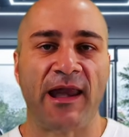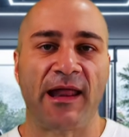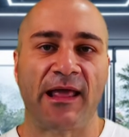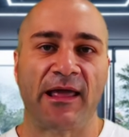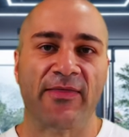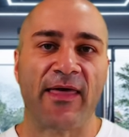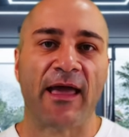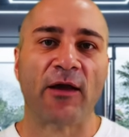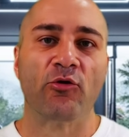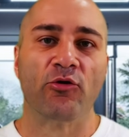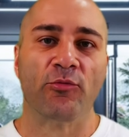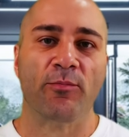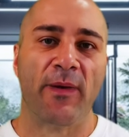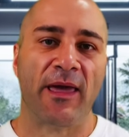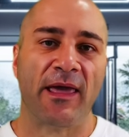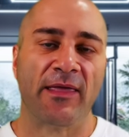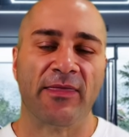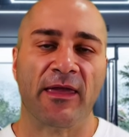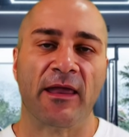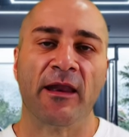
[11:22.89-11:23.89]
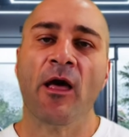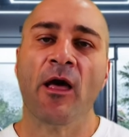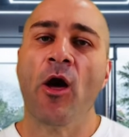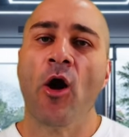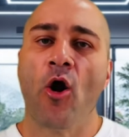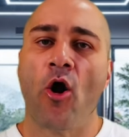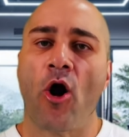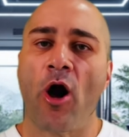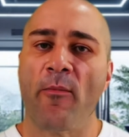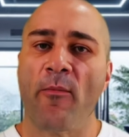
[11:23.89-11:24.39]
And that could mean that
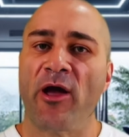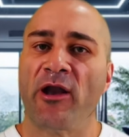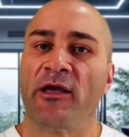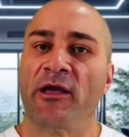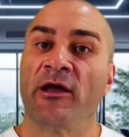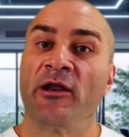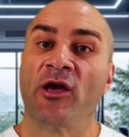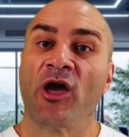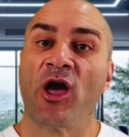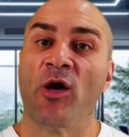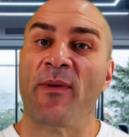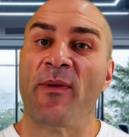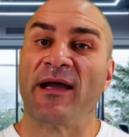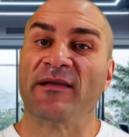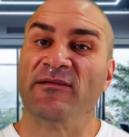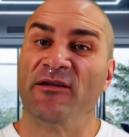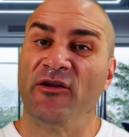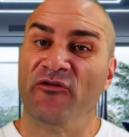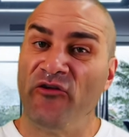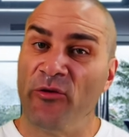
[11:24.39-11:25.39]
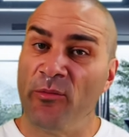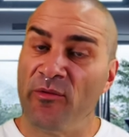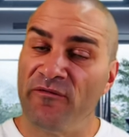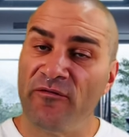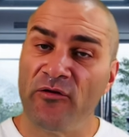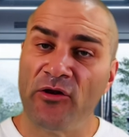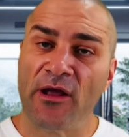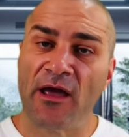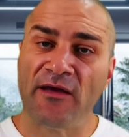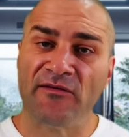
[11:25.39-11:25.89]
I'm only going to go back to the gym a few
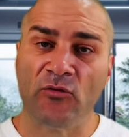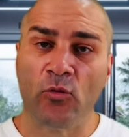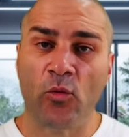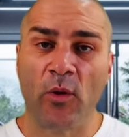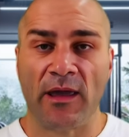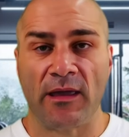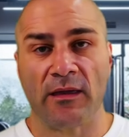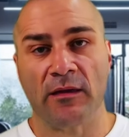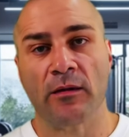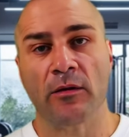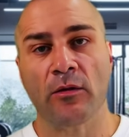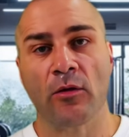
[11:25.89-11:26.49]
days a week.